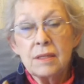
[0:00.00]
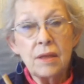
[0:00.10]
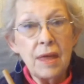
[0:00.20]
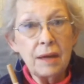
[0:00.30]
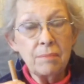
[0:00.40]

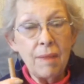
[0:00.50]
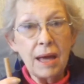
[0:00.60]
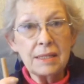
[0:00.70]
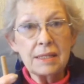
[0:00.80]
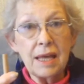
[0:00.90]
So that
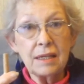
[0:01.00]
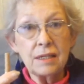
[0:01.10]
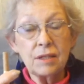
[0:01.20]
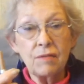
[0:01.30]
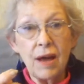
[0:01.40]
might
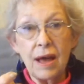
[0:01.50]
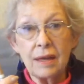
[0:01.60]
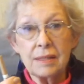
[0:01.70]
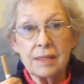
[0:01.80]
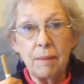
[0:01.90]
satisfy
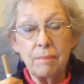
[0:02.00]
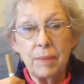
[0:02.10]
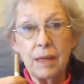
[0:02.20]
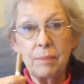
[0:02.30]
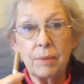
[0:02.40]
some
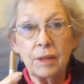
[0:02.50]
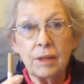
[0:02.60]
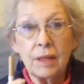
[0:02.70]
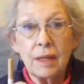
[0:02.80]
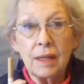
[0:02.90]
people.
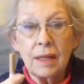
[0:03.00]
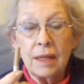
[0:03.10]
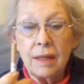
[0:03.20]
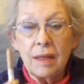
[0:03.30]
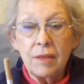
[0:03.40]

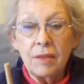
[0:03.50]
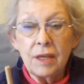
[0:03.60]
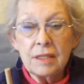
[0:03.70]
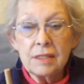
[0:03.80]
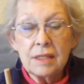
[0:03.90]

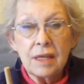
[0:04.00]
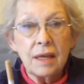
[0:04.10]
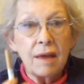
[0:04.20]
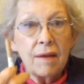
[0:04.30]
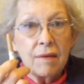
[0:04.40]
This
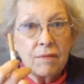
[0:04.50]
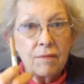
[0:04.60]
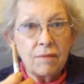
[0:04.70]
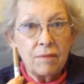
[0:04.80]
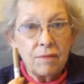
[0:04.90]

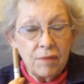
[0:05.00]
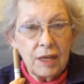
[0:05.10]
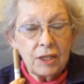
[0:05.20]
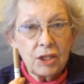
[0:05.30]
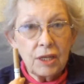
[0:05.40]

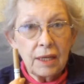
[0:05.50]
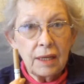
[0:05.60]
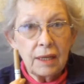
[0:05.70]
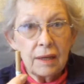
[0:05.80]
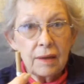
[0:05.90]

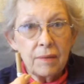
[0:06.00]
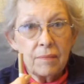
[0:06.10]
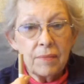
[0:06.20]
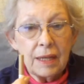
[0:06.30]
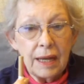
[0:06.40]
VG
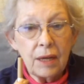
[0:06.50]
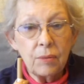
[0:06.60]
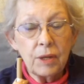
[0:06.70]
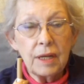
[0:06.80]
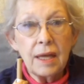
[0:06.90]

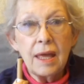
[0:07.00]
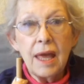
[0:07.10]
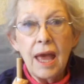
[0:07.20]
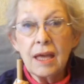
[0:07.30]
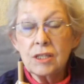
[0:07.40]
liquid
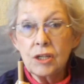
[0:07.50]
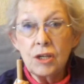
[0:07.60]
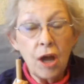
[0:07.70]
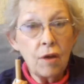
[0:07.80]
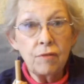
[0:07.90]
has
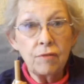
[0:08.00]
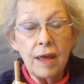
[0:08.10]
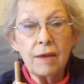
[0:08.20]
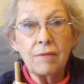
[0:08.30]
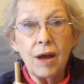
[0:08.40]
no
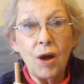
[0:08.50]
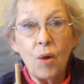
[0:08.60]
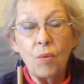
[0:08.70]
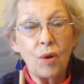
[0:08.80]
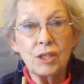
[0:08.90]
flavor
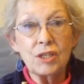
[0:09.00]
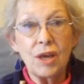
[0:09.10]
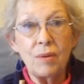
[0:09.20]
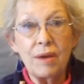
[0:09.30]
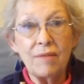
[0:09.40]

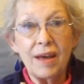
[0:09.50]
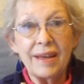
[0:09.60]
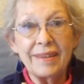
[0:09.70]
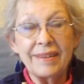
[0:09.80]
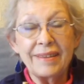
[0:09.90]
whatsoever.